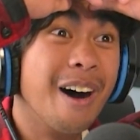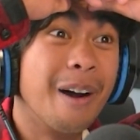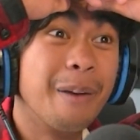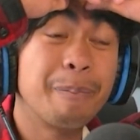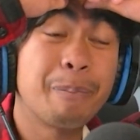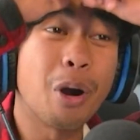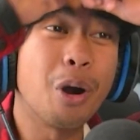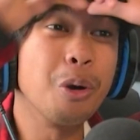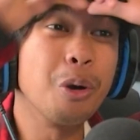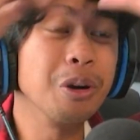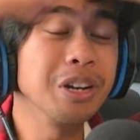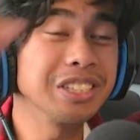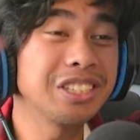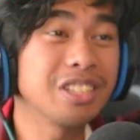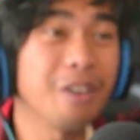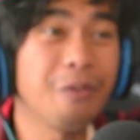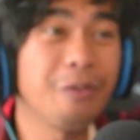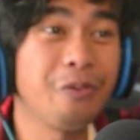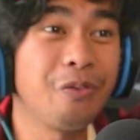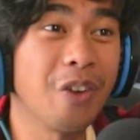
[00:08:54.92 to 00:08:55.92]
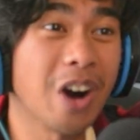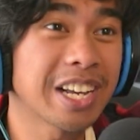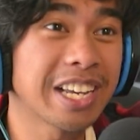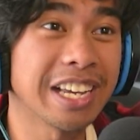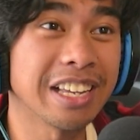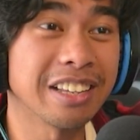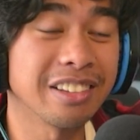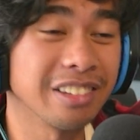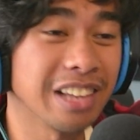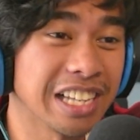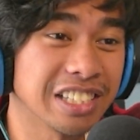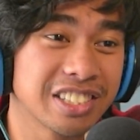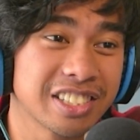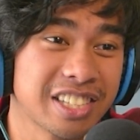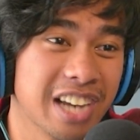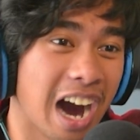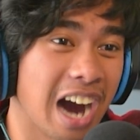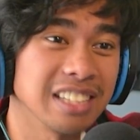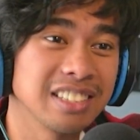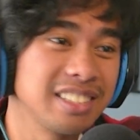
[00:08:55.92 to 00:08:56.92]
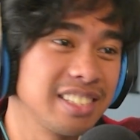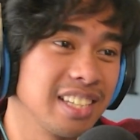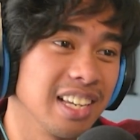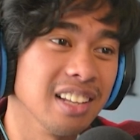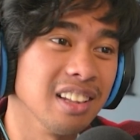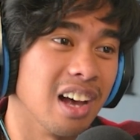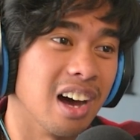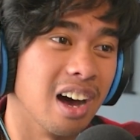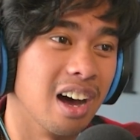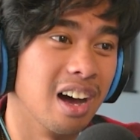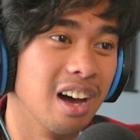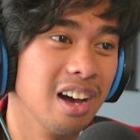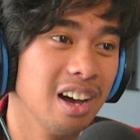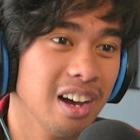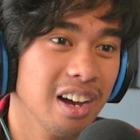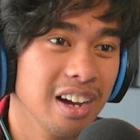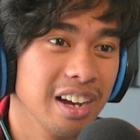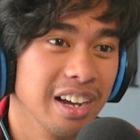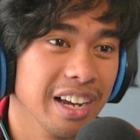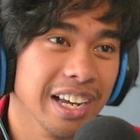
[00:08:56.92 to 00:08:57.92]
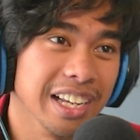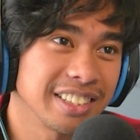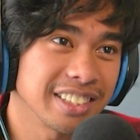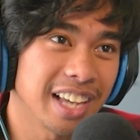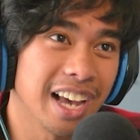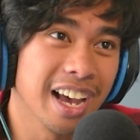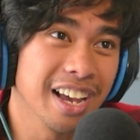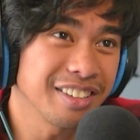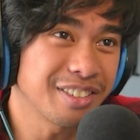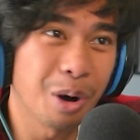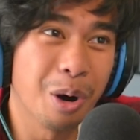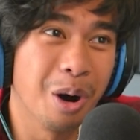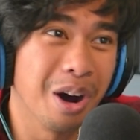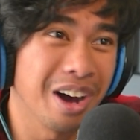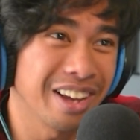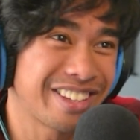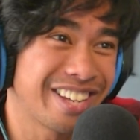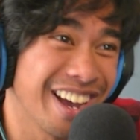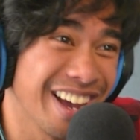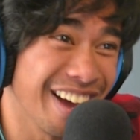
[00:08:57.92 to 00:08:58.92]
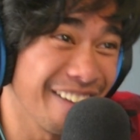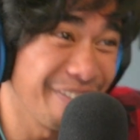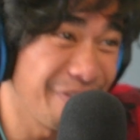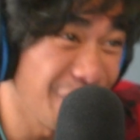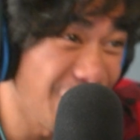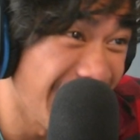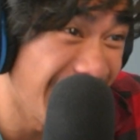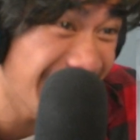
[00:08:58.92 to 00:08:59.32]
Bro, it's a fucking, it's Godzilla. It's like, what the fuck?